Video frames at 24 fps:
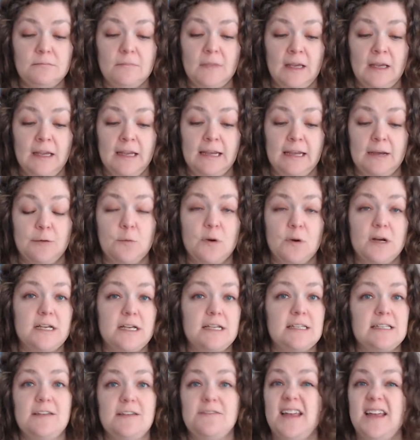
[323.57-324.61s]
it
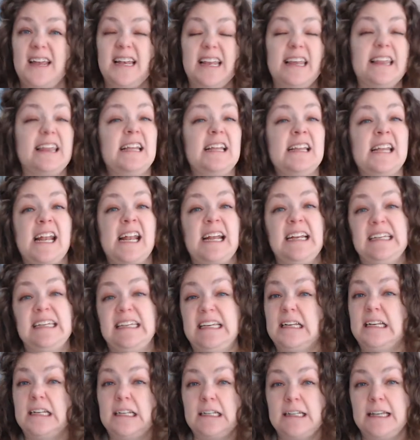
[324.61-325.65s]
was, if anything that I
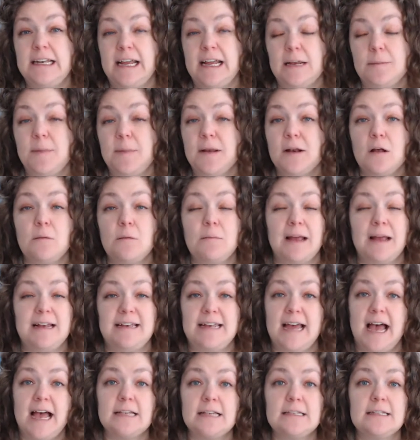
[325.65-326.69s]
needed that had been on my
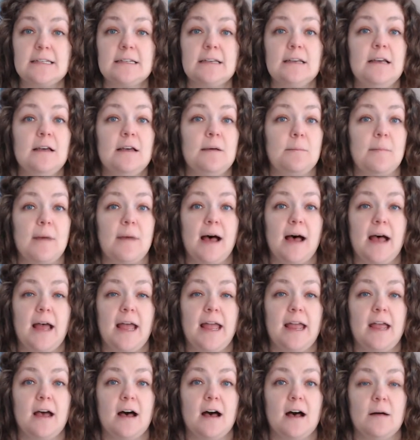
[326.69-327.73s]
desk,
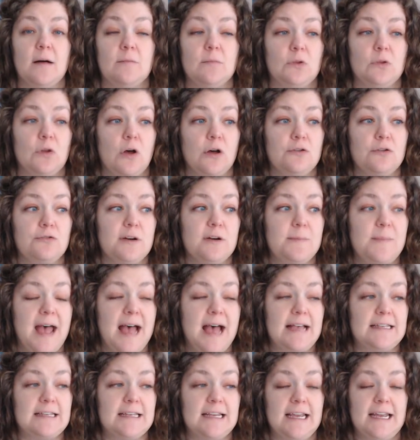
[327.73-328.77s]
my laundry
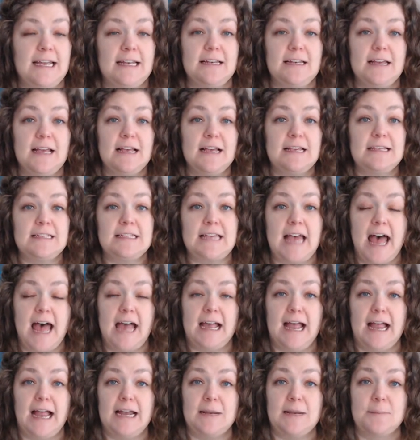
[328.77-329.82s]
basket sat
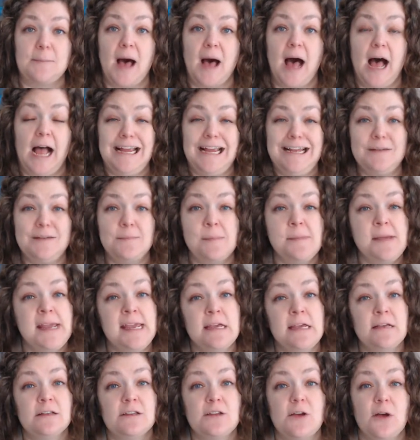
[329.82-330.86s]
kind of behind me.
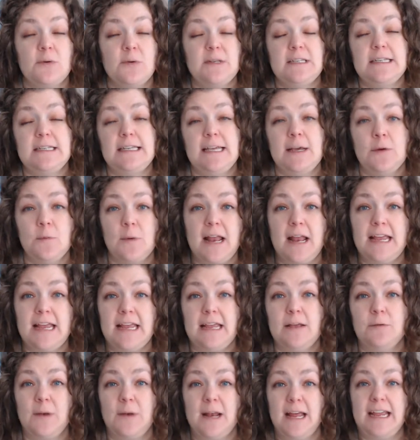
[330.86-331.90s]
So I would see it when
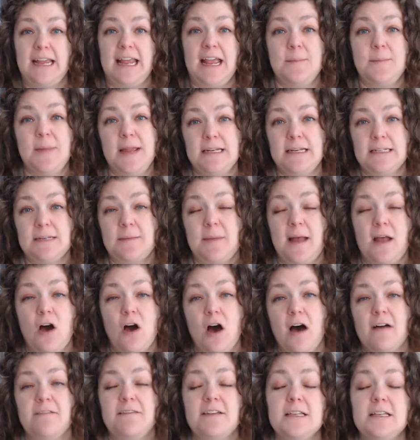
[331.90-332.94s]
I came into my
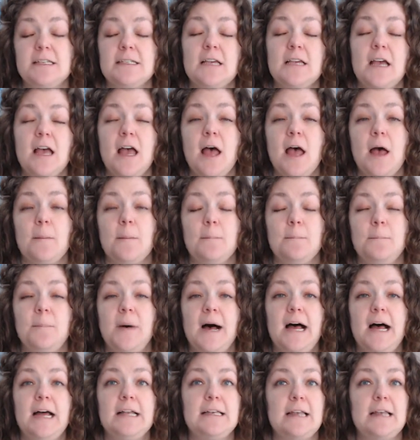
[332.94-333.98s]
office,
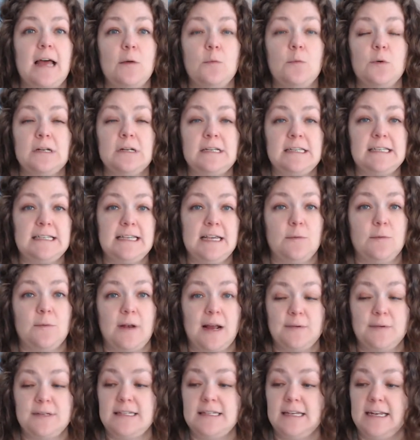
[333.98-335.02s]
but I wouldn't see it when I
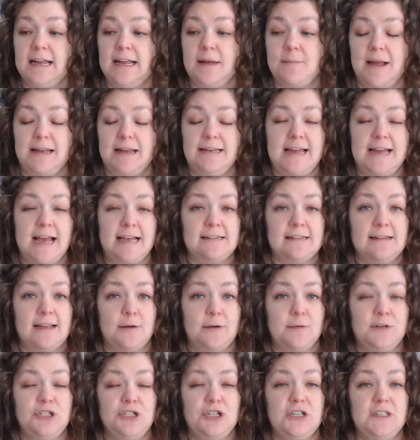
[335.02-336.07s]
was sitting at my desk. I
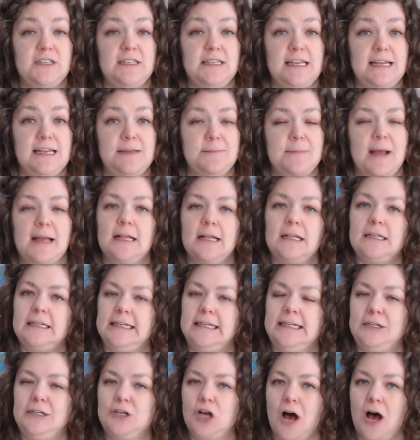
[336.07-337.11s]
would just see my
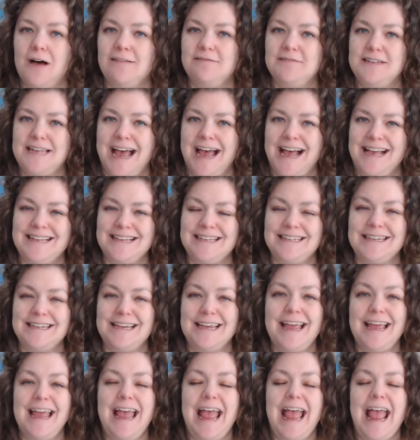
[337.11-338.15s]
cleaned off desk.
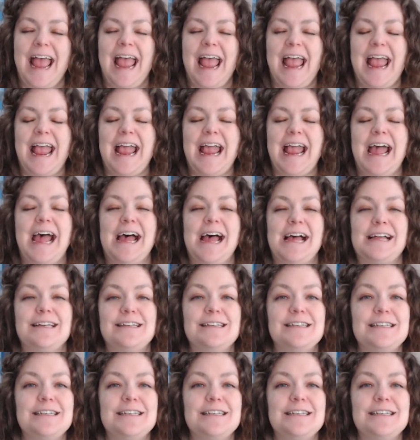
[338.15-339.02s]
And